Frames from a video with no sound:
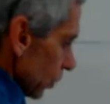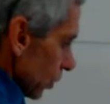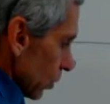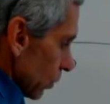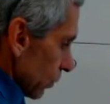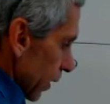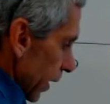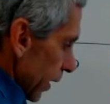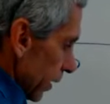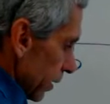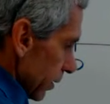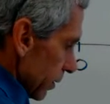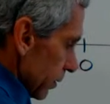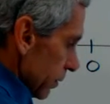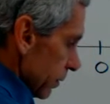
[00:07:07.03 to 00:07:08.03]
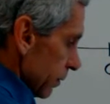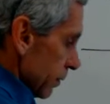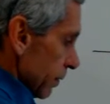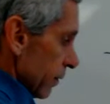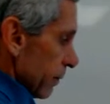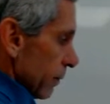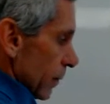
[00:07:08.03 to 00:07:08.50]
circle, right?
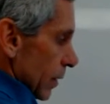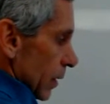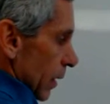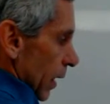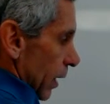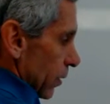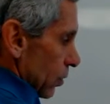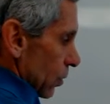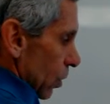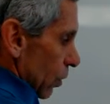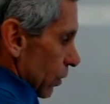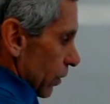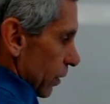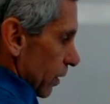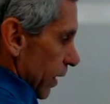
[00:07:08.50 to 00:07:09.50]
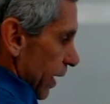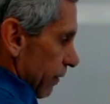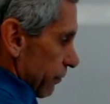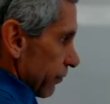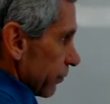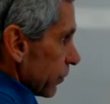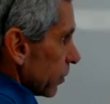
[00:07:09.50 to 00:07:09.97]
And you go to the
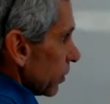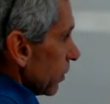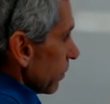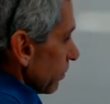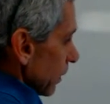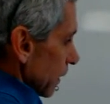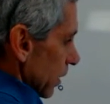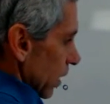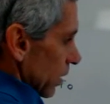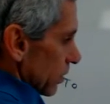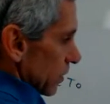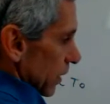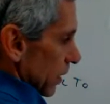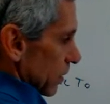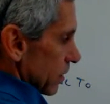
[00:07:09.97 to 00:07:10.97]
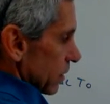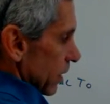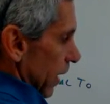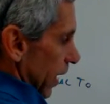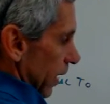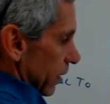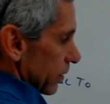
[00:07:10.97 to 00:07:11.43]
left because it's
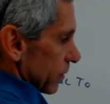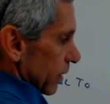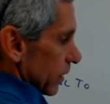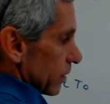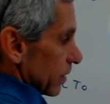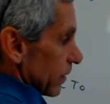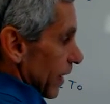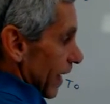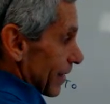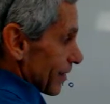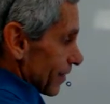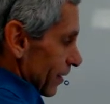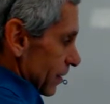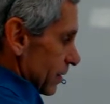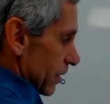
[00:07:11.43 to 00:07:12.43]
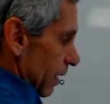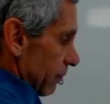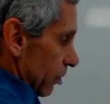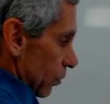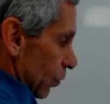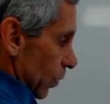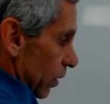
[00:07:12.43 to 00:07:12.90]
x is less than
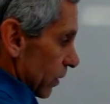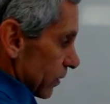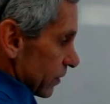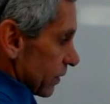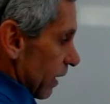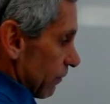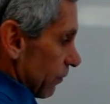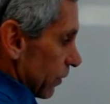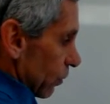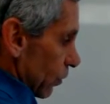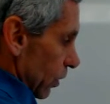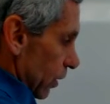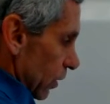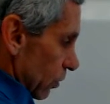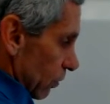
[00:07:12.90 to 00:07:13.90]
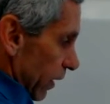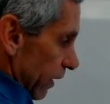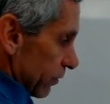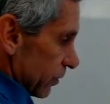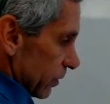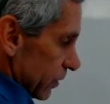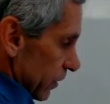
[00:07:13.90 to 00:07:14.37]
7. Where is 7? Where are you
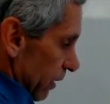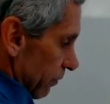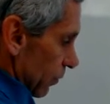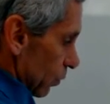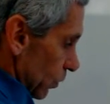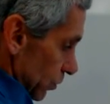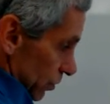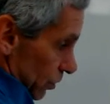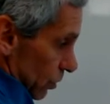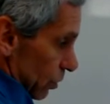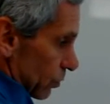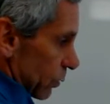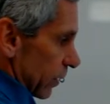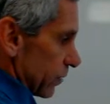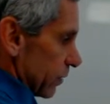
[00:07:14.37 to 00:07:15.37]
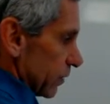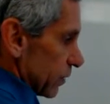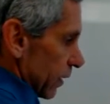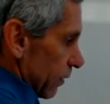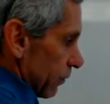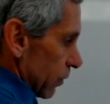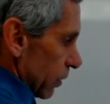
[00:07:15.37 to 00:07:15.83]
less than 7? Well, 0 is less than
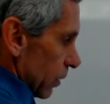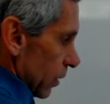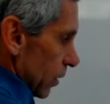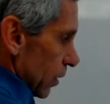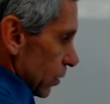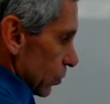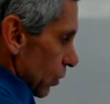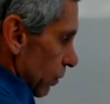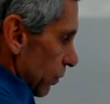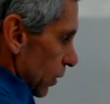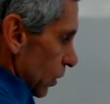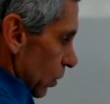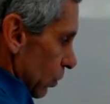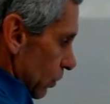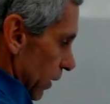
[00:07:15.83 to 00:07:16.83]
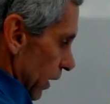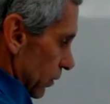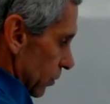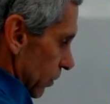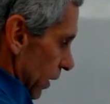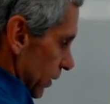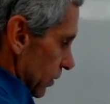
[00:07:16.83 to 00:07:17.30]
7, so I'm going to go in
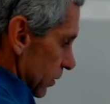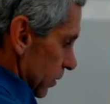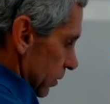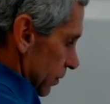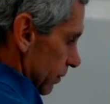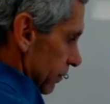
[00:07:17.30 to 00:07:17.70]
that direction.